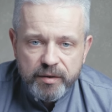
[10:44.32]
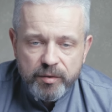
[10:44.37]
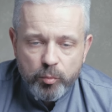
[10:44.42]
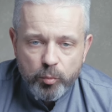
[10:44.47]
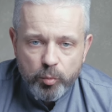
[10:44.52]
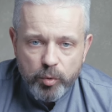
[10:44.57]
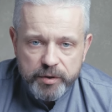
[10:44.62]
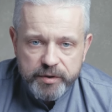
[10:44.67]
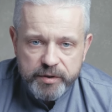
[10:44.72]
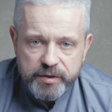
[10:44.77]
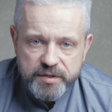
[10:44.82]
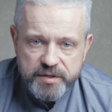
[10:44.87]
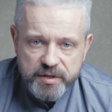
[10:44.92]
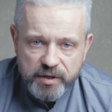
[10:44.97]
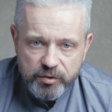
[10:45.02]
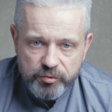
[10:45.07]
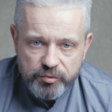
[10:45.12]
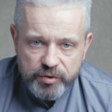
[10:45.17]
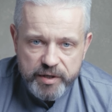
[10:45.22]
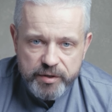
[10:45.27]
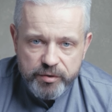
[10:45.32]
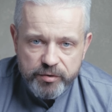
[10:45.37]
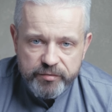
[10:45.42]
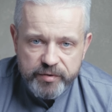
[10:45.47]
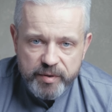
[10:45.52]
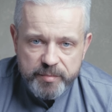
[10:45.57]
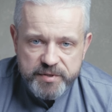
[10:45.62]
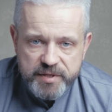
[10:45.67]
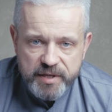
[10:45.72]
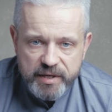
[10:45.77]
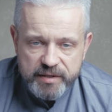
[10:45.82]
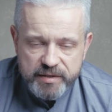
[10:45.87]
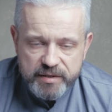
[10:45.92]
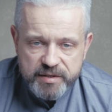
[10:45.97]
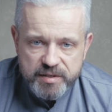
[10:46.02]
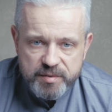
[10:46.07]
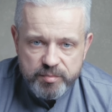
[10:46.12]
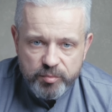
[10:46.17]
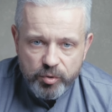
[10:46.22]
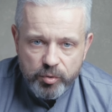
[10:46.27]
one it's already on website,
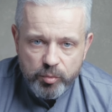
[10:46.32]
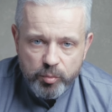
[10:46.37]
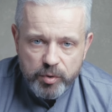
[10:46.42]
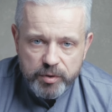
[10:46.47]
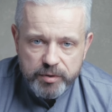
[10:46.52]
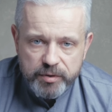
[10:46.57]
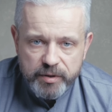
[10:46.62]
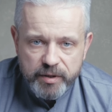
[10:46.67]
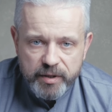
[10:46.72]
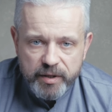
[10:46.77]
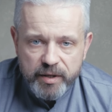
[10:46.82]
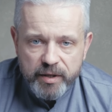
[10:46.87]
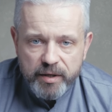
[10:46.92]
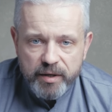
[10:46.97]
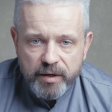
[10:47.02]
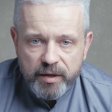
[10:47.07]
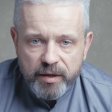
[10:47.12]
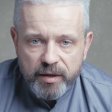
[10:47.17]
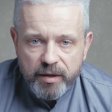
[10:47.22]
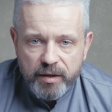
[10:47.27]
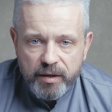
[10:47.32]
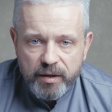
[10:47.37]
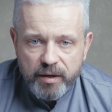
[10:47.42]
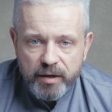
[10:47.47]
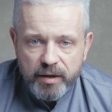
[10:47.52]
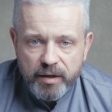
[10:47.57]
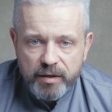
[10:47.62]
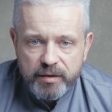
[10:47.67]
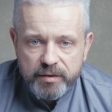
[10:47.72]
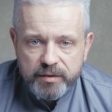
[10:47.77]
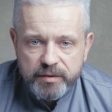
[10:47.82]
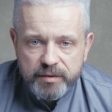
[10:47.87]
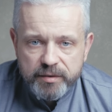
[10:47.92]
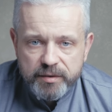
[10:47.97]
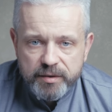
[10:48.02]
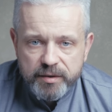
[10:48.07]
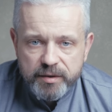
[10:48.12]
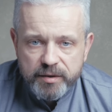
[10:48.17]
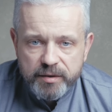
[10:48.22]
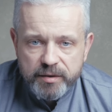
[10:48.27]
this small one,
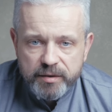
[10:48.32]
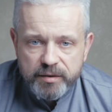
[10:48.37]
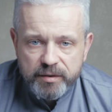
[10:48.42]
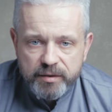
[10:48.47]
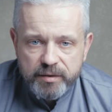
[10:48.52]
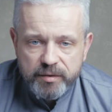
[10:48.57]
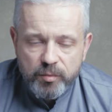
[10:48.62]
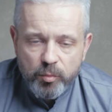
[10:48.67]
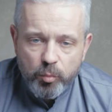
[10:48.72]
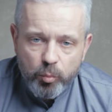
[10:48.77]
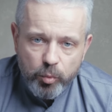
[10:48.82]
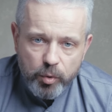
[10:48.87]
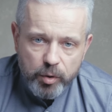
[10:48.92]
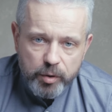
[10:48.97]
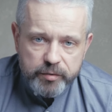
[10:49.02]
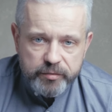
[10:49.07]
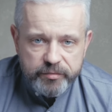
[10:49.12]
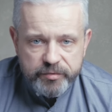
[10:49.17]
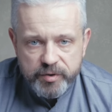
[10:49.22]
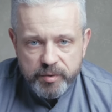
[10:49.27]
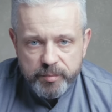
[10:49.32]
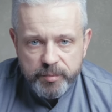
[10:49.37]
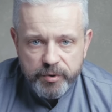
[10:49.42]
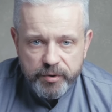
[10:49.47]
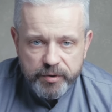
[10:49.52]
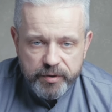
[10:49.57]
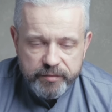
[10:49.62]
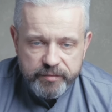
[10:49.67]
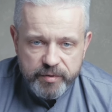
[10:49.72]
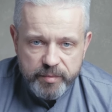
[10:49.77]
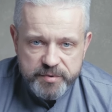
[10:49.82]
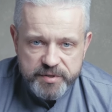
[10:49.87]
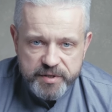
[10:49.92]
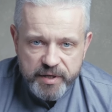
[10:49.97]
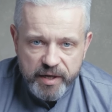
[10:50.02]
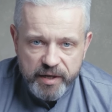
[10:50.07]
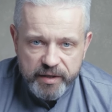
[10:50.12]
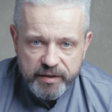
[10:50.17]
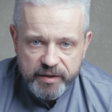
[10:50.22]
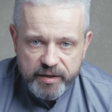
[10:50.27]
and one will be on the
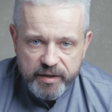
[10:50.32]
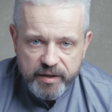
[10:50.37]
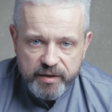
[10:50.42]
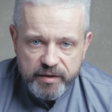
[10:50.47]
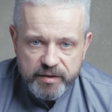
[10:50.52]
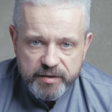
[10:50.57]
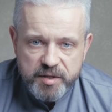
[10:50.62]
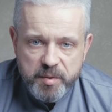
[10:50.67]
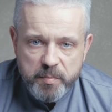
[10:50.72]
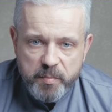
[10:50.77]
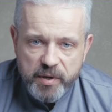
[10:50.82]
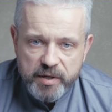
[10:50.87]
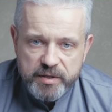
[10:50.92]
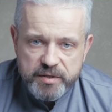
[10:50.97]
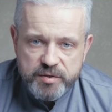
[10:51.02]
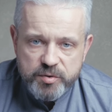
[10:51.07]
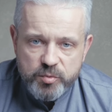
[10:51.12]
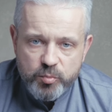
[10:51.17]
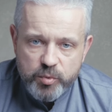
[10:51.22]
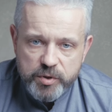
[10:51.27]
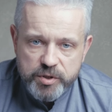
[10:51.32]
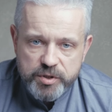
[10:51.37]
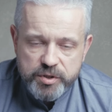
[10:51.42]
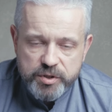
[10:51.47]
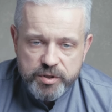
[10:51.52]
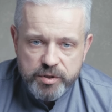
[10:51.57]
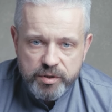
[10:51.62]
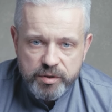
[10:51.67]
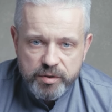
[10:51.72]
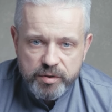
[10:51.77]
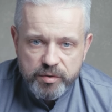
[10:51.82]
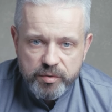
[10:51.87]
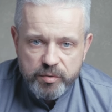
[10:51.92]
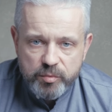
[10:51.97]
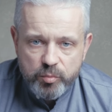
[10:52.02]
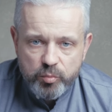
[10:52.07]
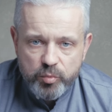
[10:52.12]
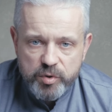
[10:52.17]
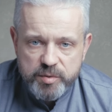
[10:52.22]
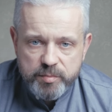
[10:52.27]
website. Depends which
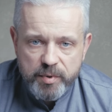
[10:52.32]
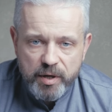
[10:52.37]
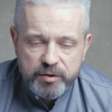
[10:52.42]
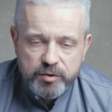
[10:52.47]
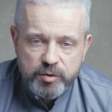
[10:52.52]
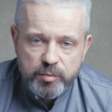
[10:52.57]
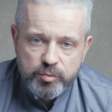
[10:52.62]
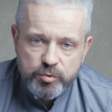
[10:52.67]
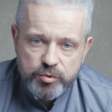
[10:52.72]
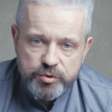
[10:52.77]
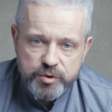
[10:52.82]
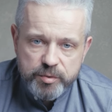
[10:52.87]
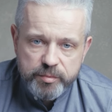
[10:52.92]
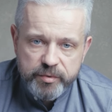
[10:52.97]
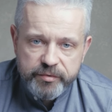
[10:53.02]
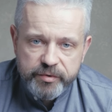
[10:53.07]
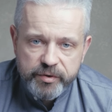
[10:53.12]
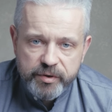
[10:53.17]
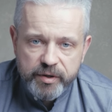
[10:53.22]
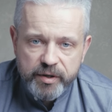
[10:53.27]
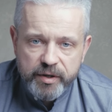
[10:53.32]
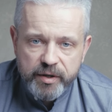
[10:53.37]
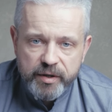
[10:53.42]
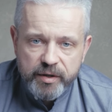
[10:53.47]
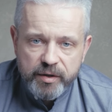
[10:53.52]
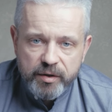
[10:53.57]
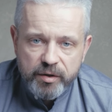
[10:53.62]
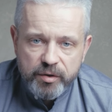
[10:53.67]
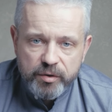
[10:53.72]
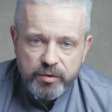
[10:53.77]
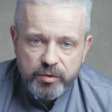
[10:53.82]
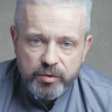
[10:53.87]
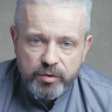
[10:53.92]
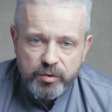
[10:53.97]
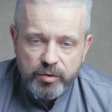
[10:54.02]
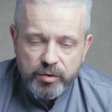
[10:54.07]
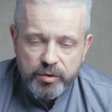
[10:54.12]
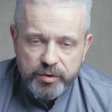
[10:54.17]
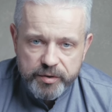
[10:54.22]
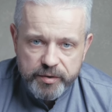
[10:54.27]
backdrop customer will
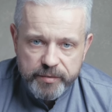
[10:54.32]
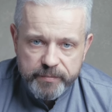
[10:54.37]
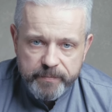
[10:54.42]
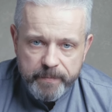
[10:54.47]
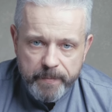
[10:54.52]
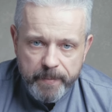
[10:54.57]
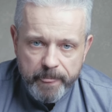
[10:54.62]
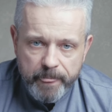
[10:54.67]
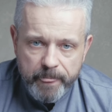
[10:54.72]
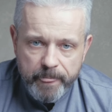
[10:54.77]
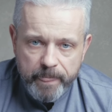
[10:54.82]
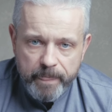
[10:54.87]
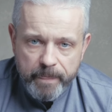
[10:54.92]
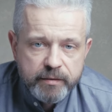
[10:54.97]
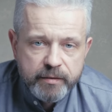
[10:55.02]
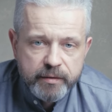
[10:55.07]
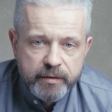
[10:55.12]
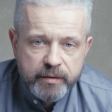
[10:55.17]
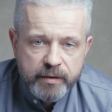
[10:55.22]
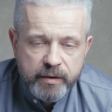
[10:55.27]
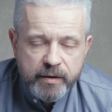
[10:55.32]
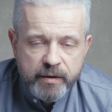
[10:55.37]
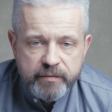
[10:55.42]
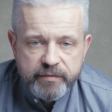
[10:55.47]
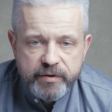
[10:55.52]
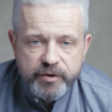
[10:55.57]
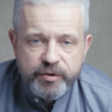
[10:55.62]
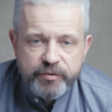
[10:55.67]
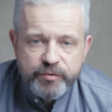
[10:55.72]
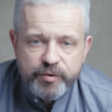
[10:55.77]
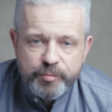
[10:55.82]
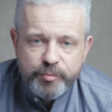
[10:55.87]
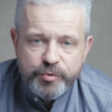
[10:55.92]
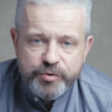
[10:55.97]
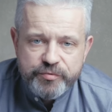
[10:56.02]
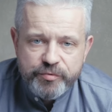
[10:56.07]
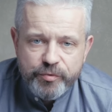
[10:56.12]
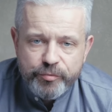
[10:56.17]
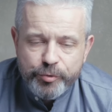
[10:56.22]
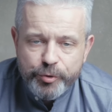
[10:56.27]
order. Thank you very
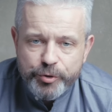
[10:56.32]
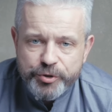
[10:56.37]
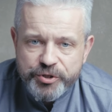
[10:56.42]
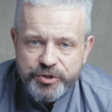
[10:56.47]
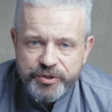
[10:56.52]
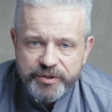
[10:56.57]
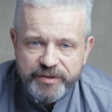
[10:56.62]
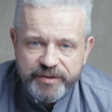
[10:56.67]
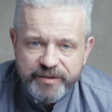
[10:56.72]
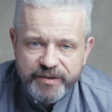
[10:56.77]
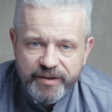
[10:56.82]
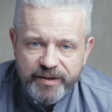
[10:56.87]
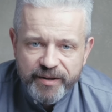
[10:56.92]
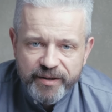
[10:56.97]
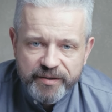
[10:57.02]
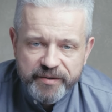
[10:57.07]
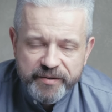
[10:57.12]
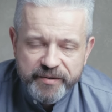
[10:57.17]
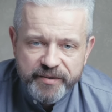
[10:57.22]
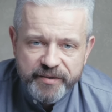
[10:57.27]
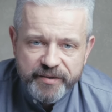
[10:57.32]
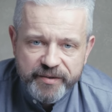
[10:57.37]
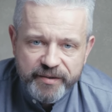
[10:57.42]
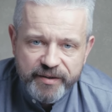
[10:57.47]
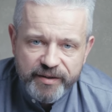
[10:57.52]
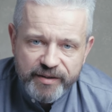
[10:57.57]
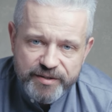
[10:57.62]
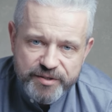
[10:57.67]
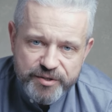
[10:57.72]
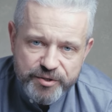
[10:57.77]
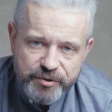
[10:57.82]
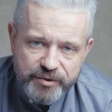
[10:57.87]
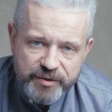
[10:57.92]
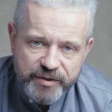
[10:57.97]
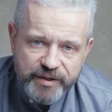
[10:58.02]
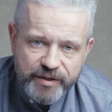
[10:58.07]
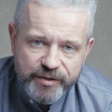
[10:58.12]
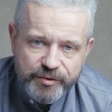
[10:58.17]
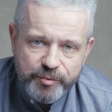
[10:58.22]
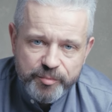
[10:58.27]
much for watching, and I'll see you
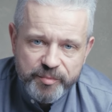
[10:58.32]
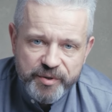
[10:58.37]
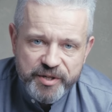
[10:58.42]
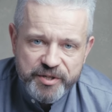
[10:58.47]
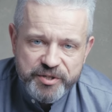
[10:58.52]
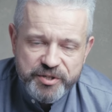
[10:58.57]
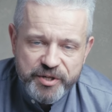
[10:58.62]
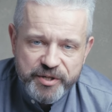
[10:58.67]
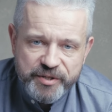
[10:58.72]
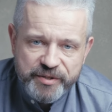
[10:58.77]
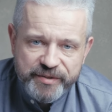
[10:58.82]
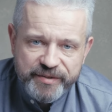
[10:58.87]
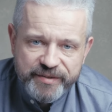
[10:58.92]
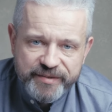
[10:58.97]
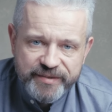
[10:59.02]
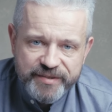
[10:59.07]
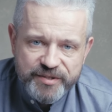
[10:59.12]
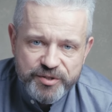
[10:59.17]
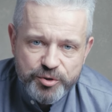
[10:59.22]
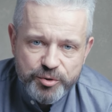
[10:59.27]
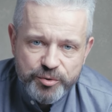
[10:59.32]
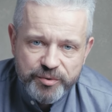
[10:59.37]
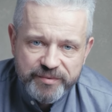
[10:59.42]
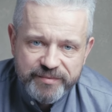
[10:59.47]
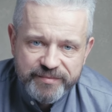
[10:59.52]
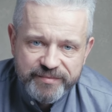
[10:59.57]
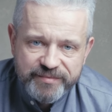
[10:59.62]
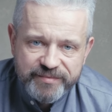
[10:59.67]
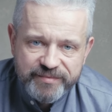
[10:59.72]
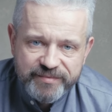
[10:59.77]
again on my channel soon.